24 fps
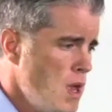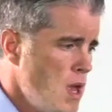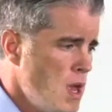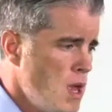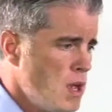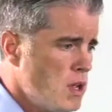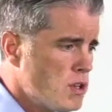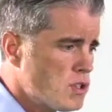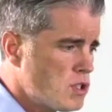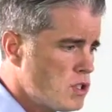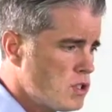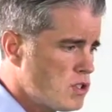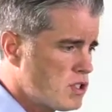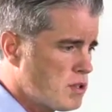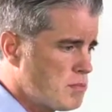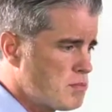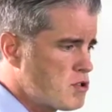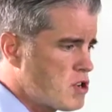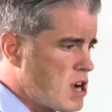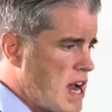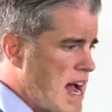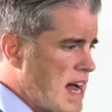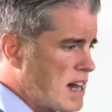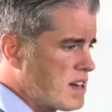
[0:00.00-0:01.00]
So you
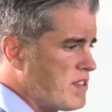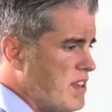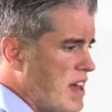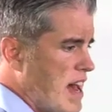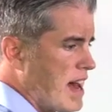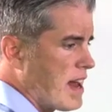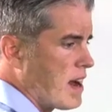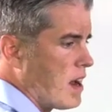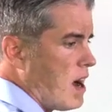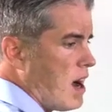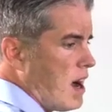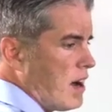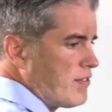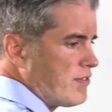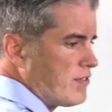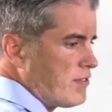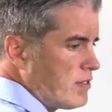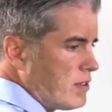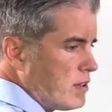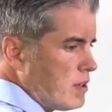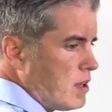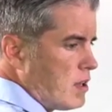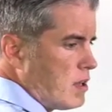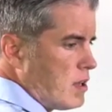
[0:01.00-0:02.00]
subtract that off.
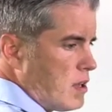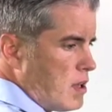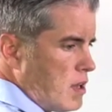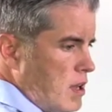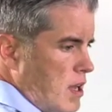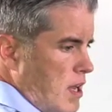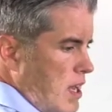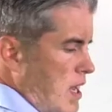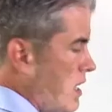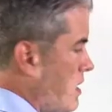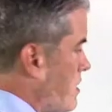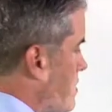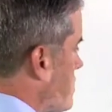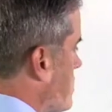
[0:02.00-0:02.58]
It's